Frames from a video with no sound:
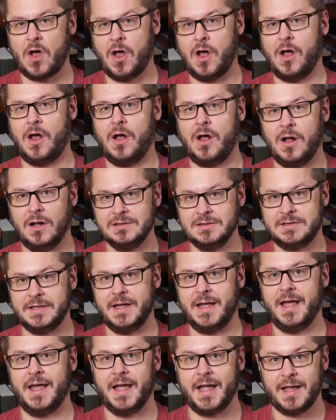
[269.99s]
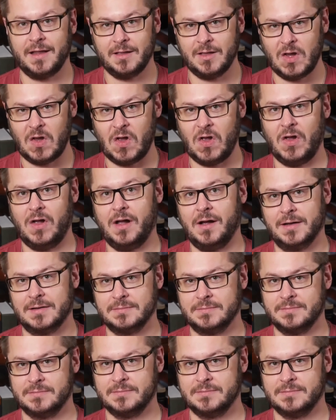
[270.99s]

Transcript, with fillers: all day long.